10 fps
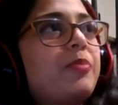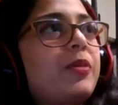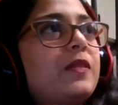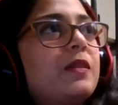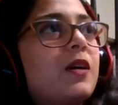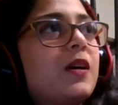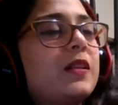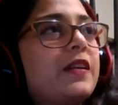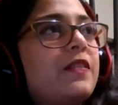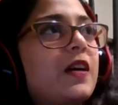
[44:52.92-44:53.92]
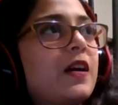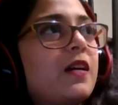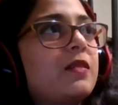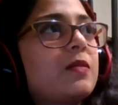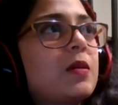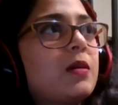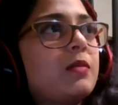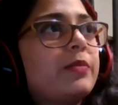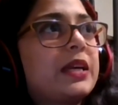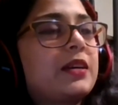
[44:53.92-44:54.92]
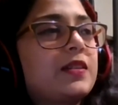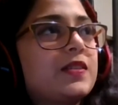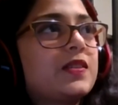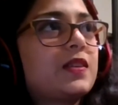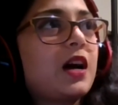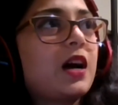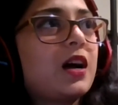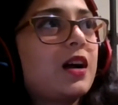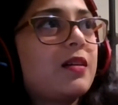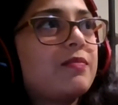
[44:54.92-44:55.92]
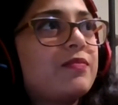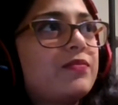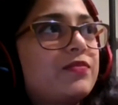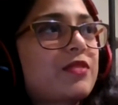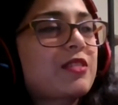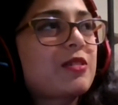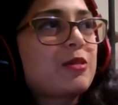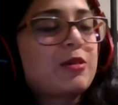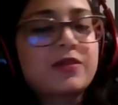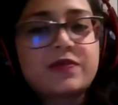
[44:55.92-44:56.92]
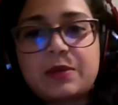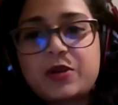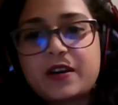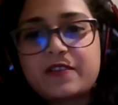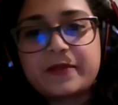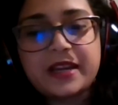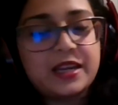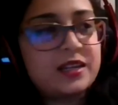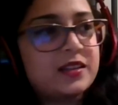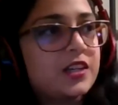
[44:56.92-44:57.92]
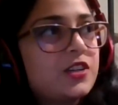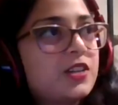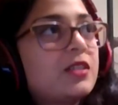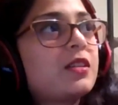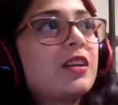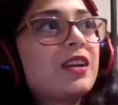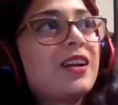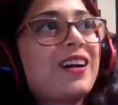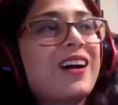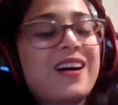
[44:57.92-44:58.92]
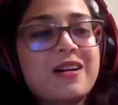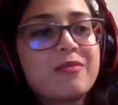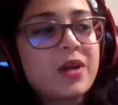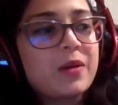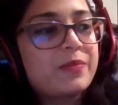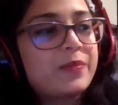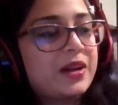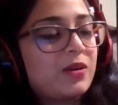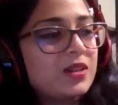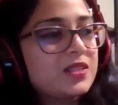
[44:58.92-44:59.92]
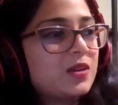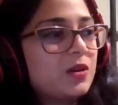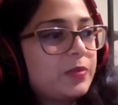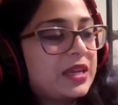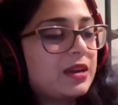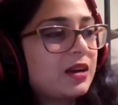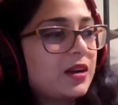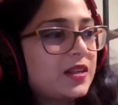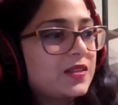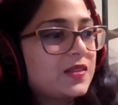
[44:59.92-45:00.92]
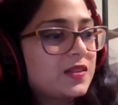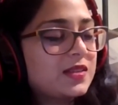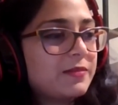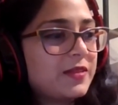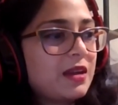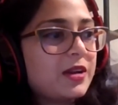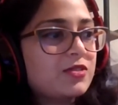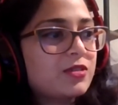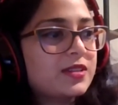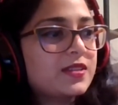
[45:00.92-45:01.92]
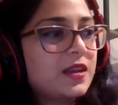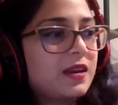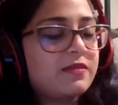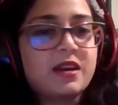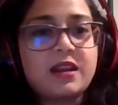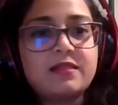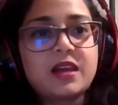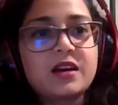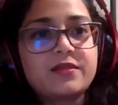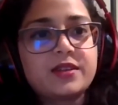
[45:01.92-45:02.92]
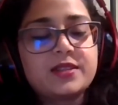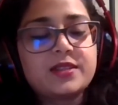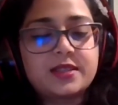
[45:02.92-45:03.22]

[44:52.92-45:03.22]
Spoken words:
put them all in there because they're part of my English. But also because something about translating that I love is